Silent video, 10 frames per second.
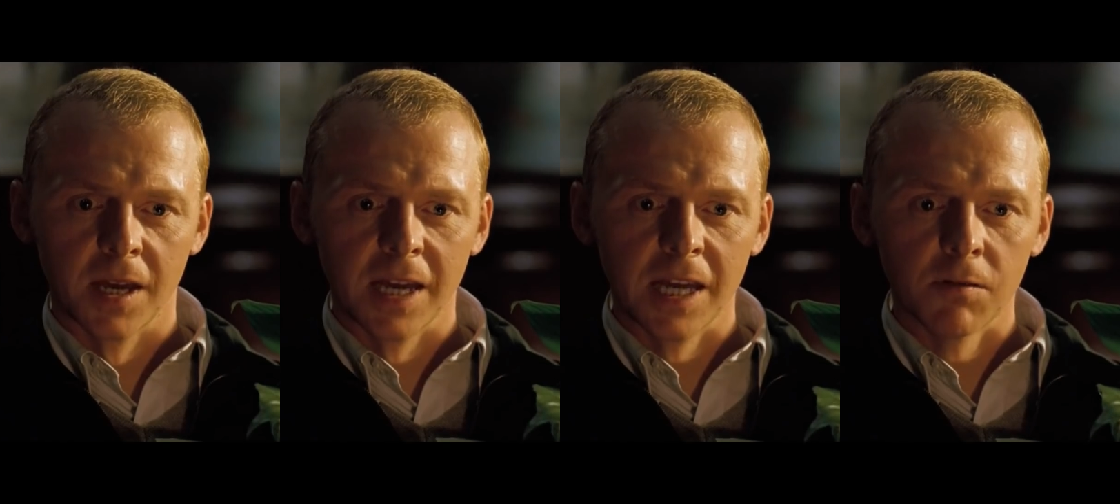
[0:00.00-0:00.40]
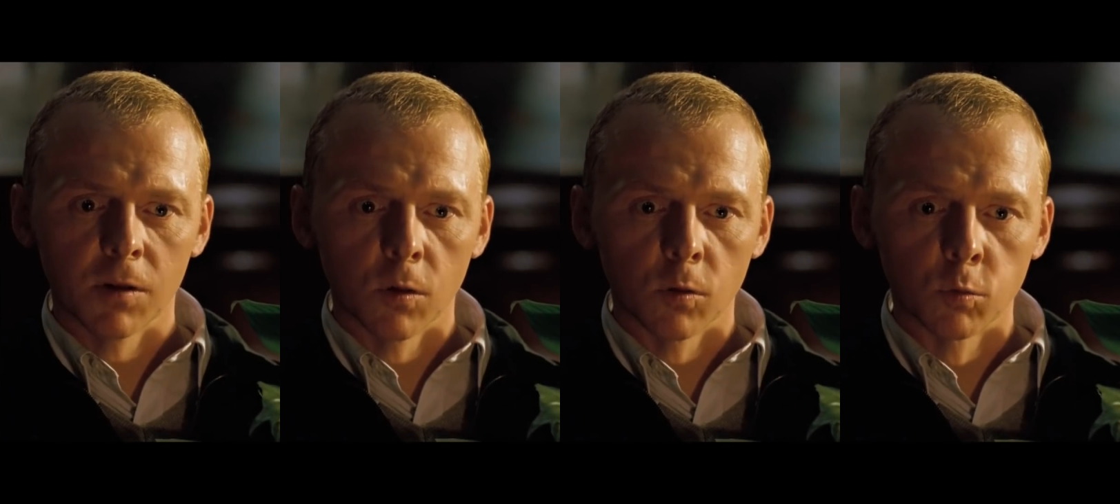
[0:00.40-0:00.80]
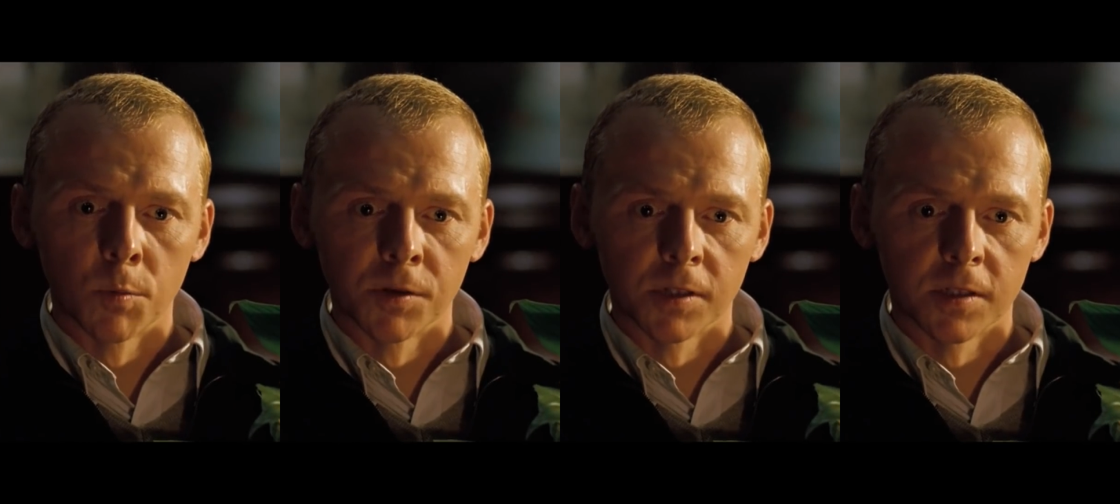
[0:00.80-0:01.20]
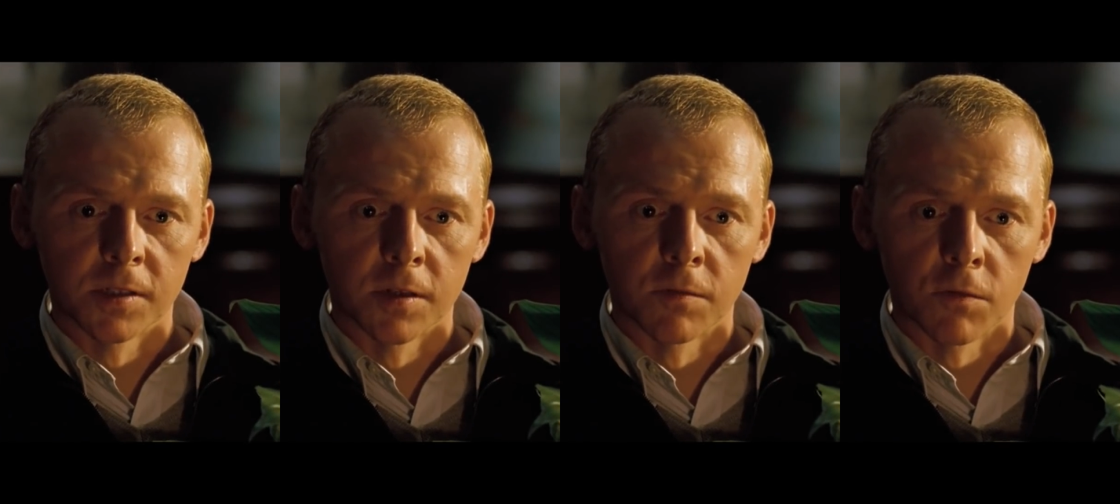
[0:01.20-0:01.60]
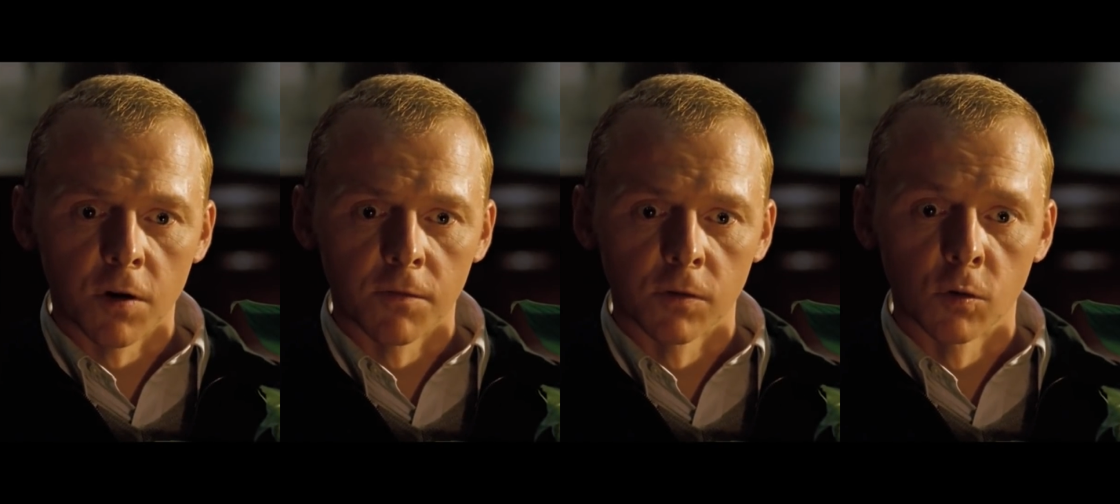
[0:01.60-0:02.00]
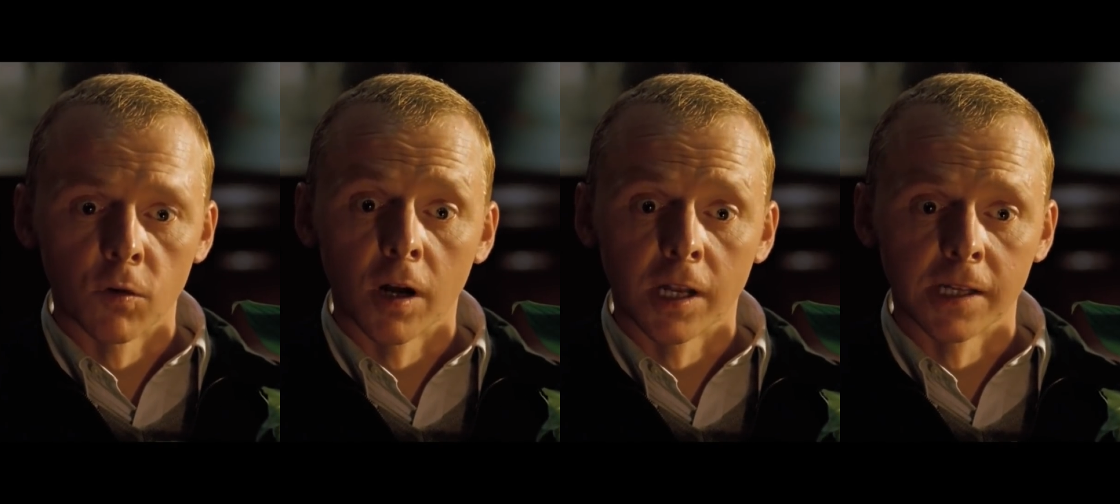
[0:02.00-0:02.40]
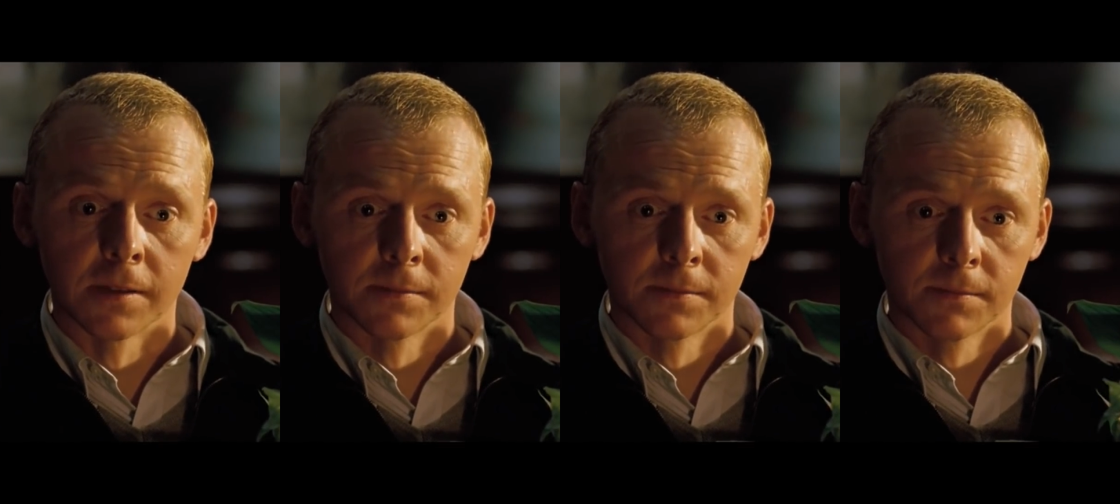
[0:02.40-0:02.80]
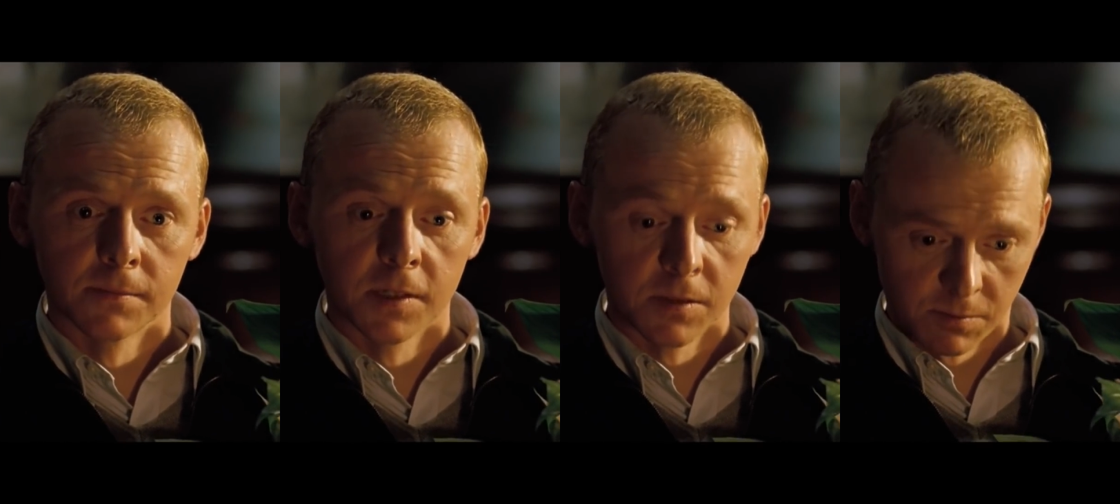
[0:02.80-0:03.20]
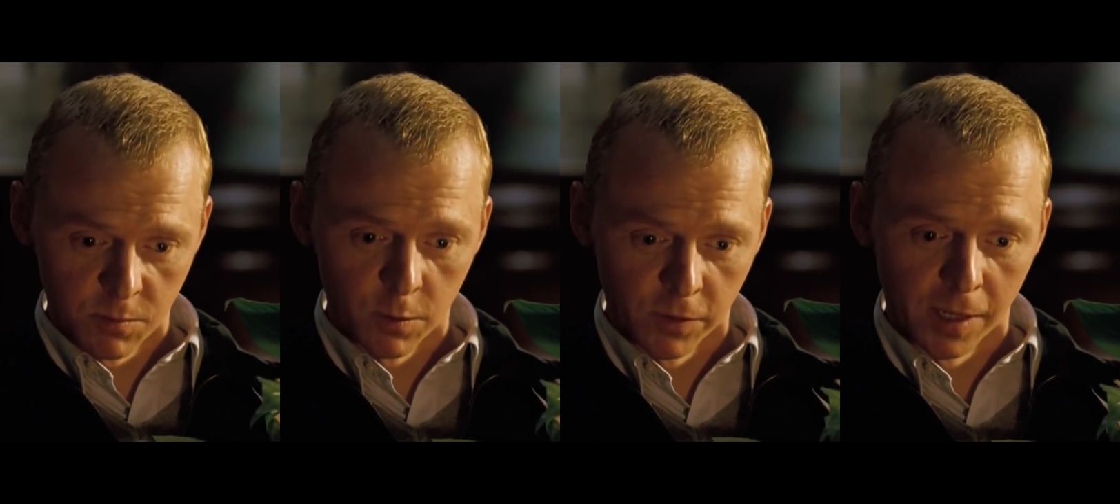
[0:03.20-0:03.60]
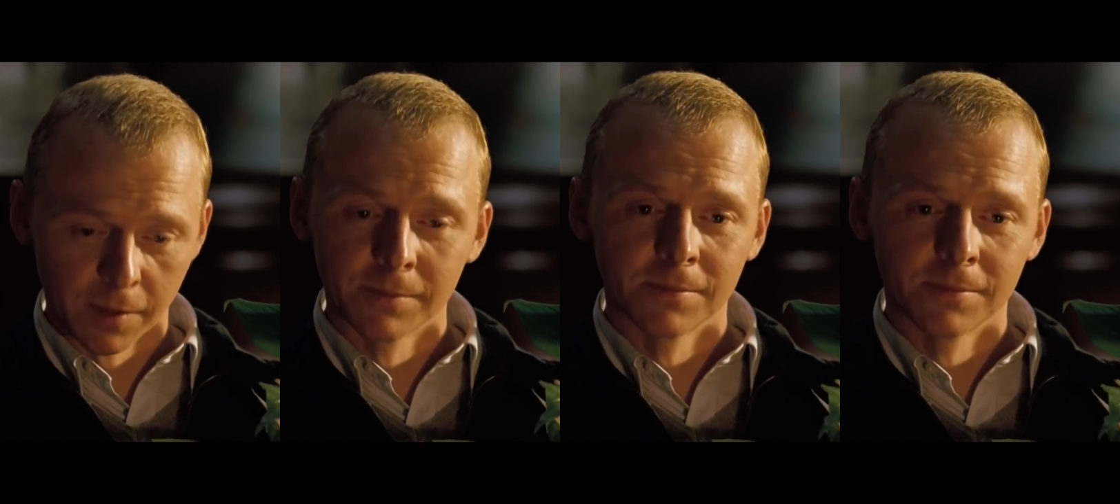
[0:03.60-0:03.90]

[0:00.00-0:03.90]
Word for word: Evil old woman considered frightful or ugly. It's 12 down.